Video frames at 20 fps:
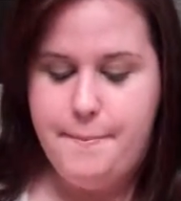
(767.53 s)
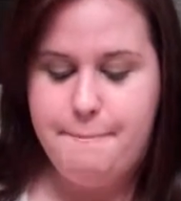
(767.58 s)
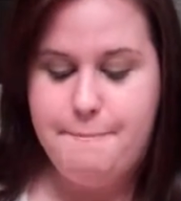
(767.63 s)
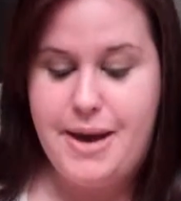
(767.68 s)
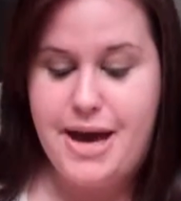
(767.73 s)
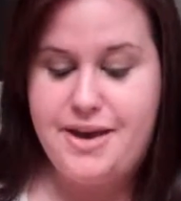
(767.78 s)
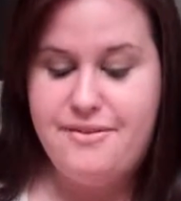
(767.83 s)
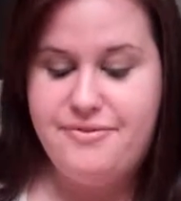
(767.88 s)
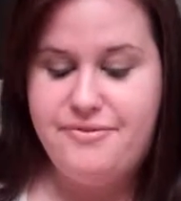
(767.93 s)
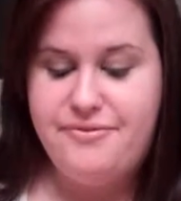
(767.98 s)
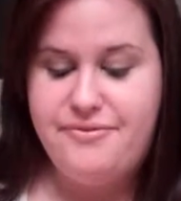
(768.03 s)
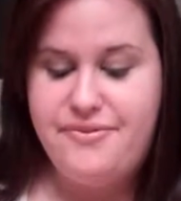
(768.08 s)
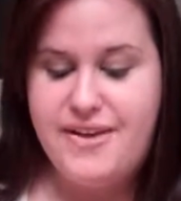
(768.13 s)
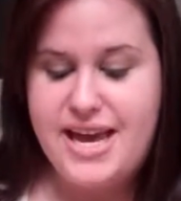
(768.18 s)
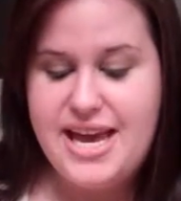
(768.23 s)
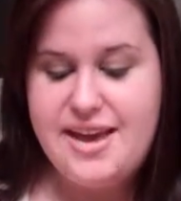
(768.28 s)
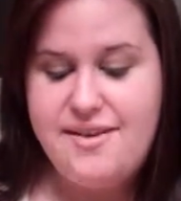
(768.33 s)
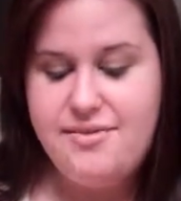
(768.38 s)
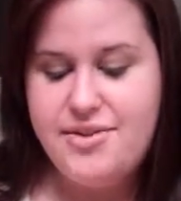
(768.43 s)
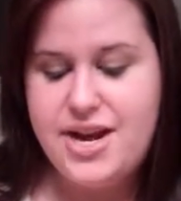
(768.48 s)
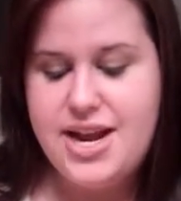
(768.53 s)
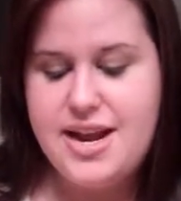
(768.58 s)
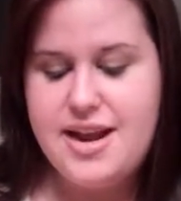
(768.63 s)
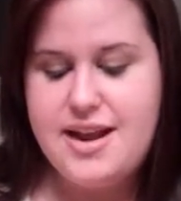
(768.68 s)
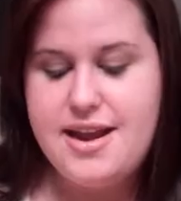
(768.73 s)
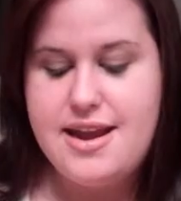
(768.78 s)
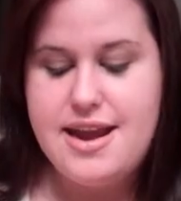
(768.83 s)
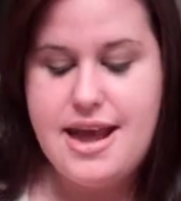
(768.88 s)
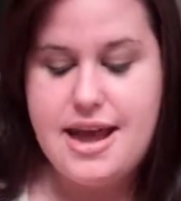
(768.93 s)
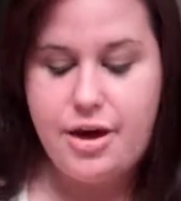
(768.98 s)
My
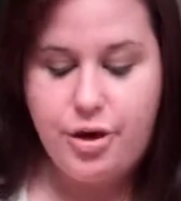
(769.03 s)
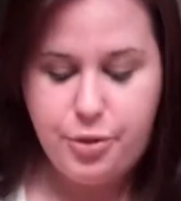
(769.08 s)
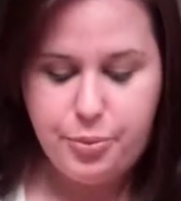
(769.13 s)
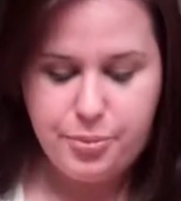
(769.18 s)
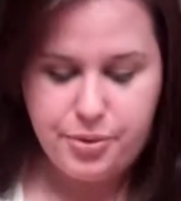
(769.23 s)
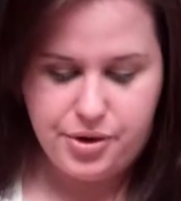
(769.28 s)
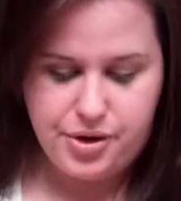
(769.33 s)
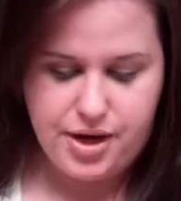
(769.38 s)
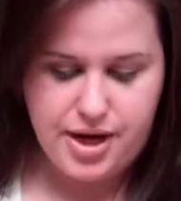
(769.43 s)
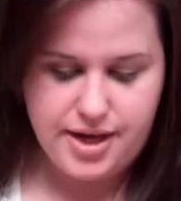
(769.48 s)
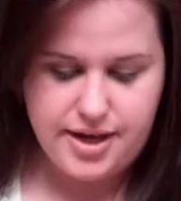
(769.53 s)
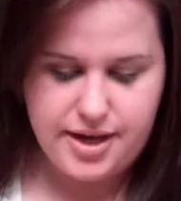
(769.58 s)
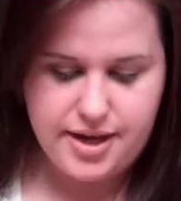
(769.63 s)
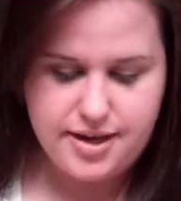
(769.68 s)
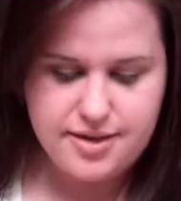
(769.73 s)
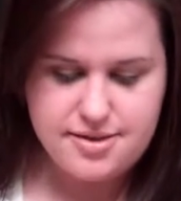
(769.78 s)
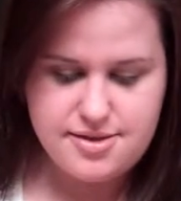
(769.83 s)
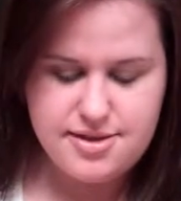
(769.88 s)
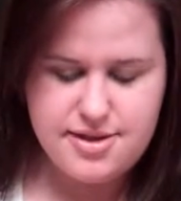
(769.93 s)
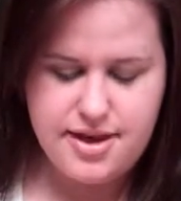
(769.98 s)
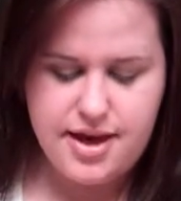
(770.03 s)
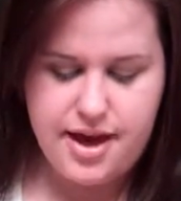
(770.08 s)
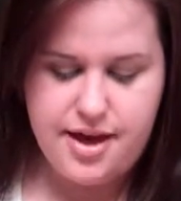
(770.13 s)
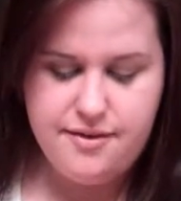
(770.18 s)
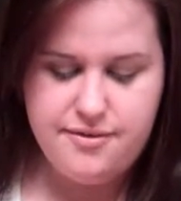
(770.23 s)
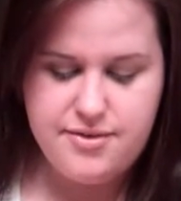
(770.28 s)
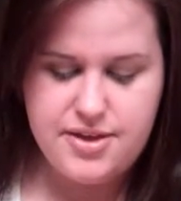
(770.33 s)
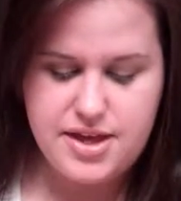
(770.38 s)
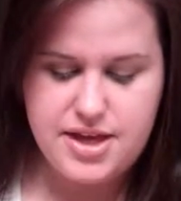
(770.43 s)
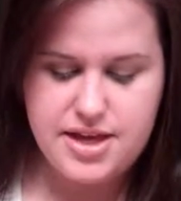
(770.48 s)
favorite nail product
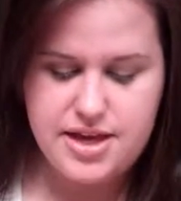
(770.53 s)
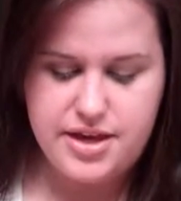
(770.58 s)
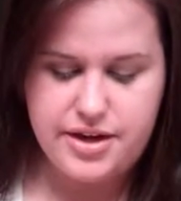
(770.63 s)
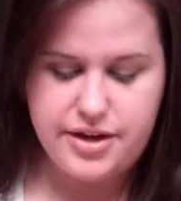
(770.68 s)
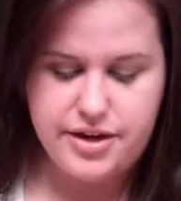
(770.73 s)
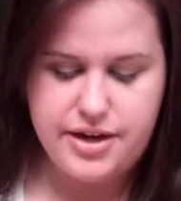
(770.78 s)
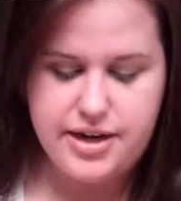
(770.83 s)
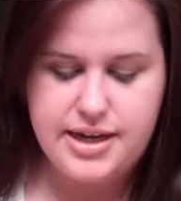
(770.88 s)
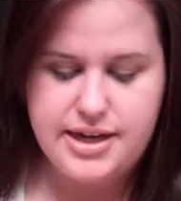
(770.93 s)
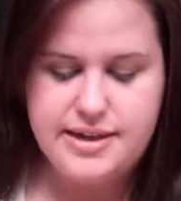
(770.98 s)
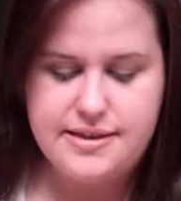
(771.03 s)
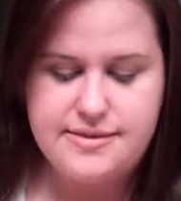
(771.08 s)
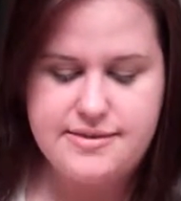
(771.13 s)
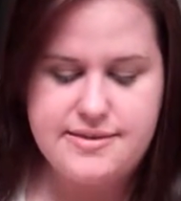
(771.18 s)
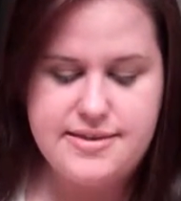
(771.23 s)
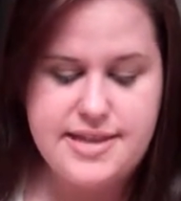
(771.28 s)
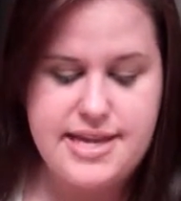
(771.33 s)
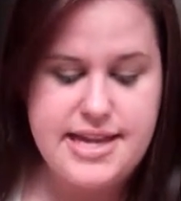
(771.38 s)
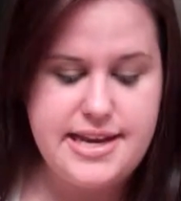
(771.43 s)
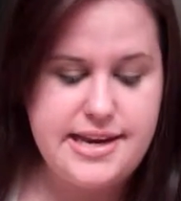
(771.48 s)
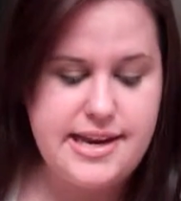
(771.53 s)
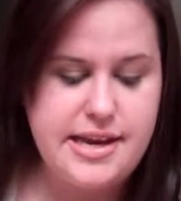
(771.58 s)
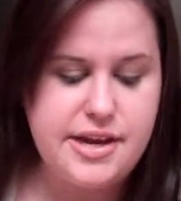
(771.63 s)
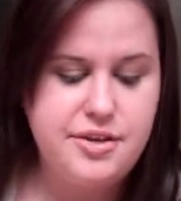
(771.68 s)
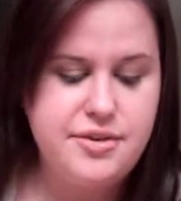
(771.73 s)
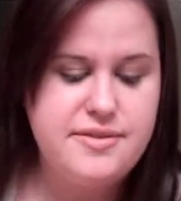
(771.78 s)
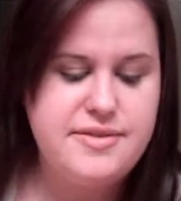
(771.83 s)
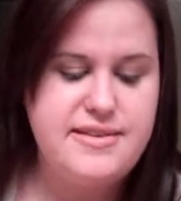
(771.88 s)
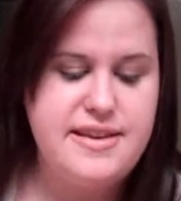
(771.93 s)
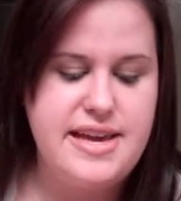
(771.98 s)
of the year is the
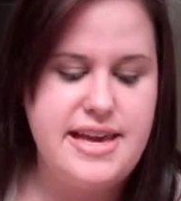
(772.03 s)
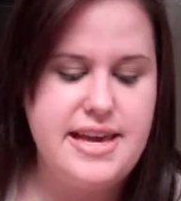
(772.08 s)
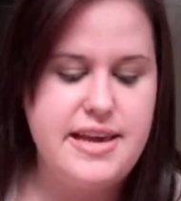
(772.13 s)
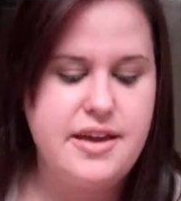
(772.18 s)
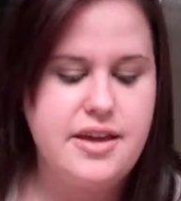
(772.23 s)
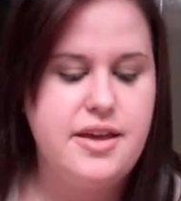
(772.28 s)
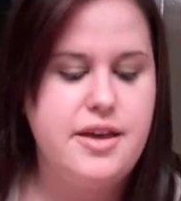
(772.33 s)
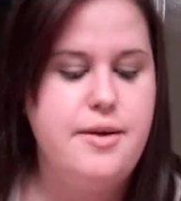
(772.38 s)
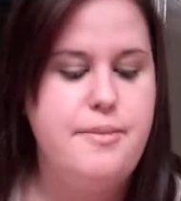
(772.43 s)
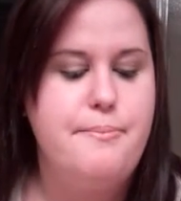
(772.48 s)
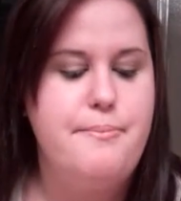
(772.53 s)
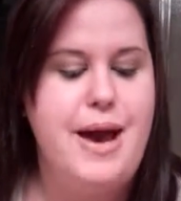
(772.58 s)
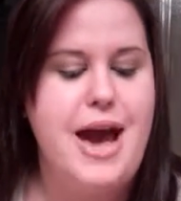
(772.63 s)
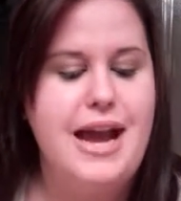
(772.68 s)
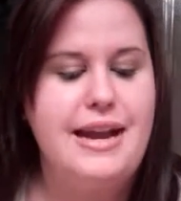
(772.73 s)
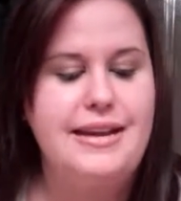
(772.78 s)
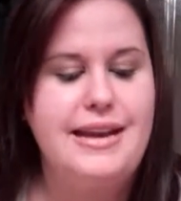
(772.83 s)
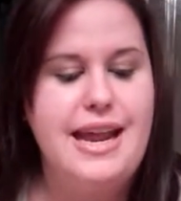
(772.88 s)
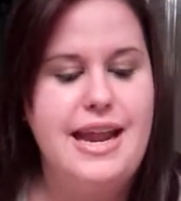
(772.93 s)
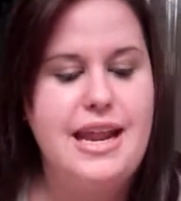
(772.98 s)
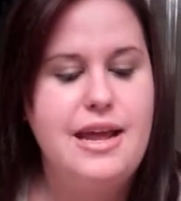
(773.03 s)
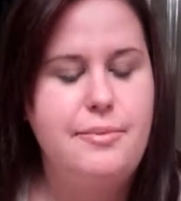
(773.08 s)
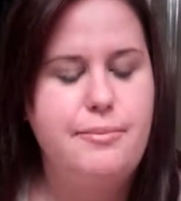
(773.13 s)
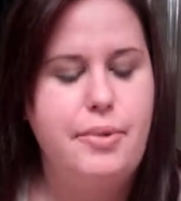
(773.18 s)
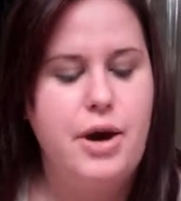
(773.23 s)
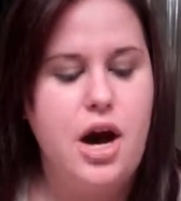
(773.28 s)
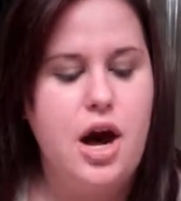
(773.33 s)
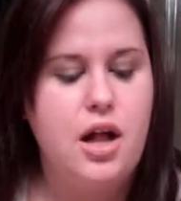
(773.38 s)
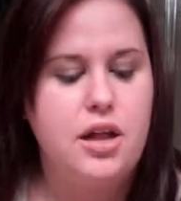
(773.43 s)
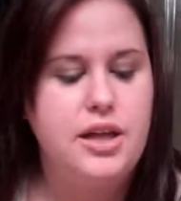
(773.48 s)
Nails Inc
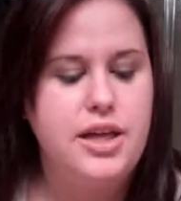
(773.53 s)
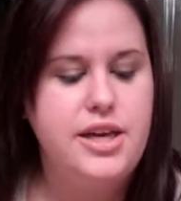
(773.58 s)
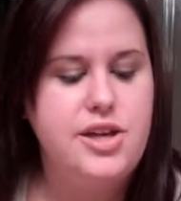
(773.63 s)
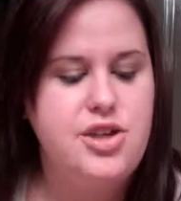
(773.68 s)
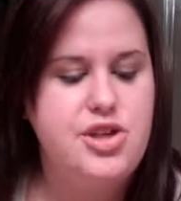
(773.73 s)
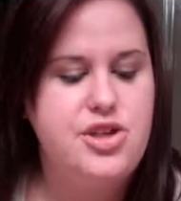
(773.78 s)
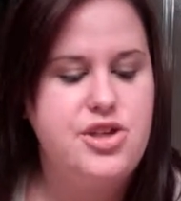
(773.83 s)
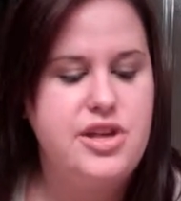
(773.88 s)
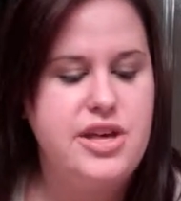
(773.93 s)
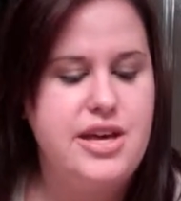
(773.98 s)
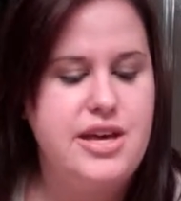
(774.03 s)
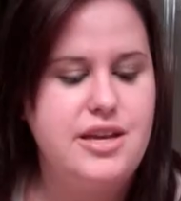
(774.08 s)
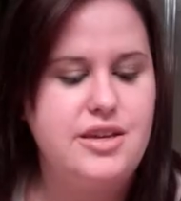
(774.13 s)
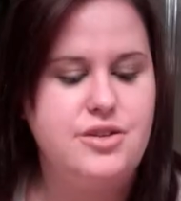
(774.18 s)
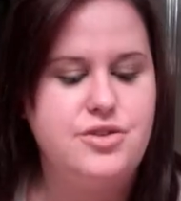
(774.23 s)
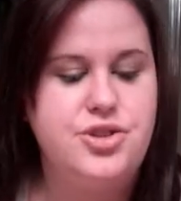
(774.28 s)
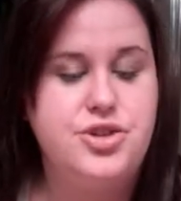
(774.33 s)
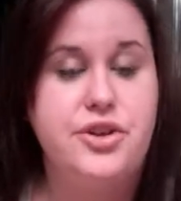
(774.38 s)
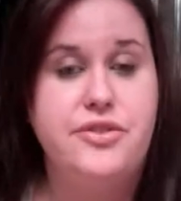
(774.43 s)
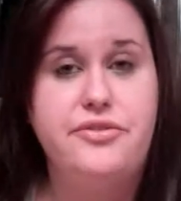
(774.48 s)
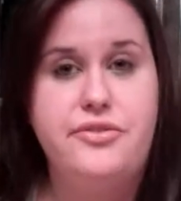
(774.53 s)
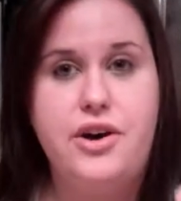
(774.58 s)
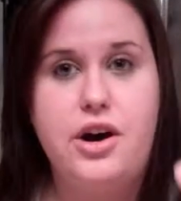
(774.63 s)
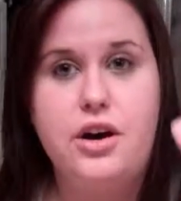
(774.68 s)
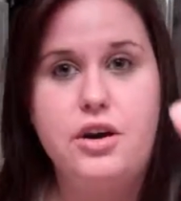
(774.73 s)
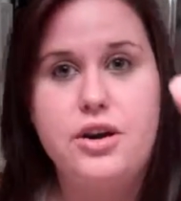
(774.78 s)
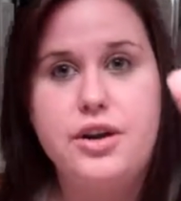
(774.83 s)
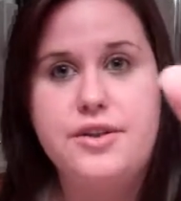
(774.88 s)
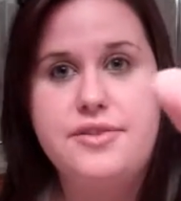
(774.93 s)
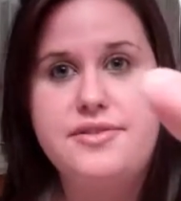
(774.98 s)
Magnetic Polish in
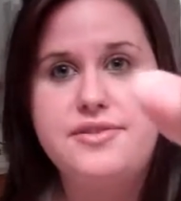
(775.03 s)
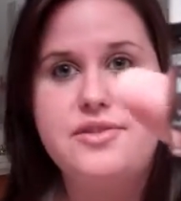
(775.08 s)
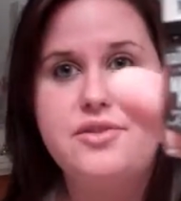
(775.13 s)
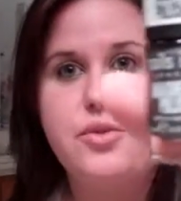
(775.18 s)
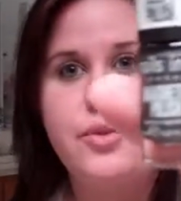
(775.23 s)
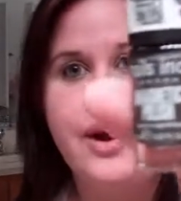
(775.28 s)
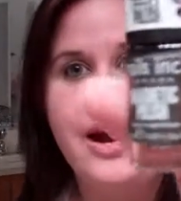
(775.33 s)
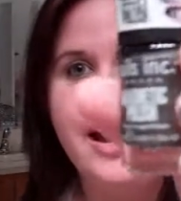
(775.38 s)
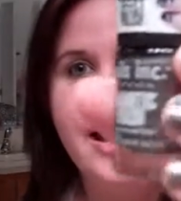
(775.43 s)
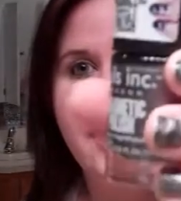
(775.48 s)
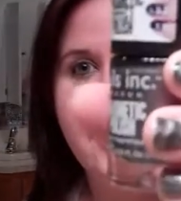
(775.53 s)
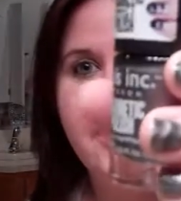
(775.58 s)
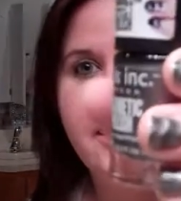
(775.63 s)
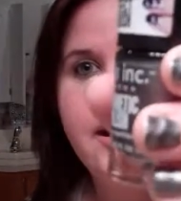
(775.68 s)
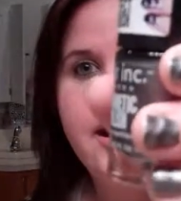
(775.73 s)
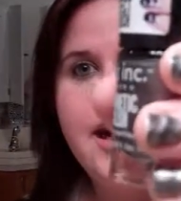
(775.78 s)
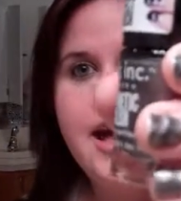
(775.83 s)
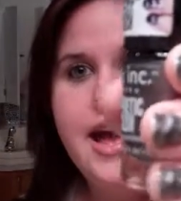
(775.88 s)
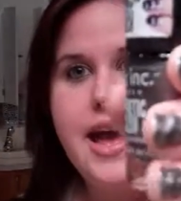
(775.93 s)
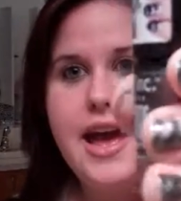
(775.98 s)
Trafalgar Square.